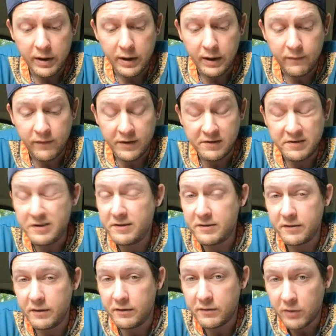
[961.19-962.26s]
if the
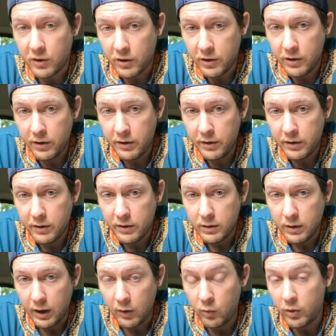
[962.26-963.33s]
season is hard,
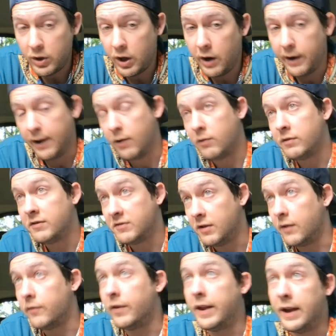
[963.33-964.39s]
I will cut out
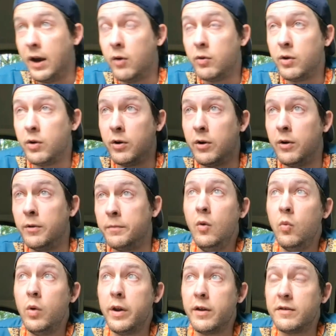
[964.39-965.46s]
stuff like alcohol.
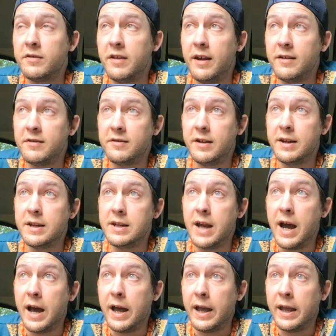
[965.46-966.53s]
What else has to
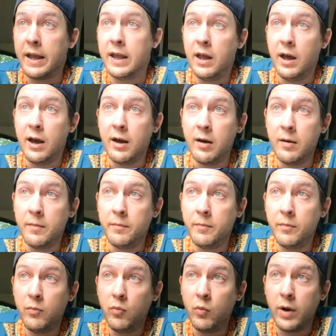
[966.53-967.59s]
die?
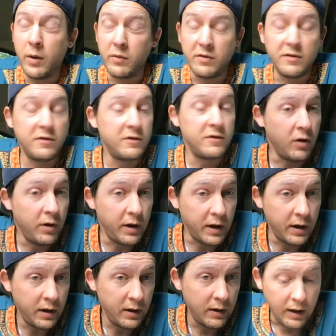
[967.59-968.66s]
When I was
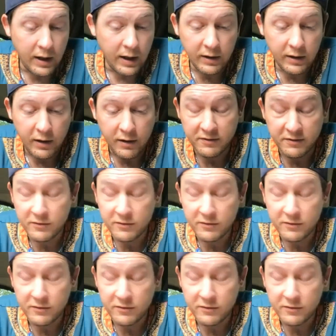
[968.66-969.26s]
starting, I lost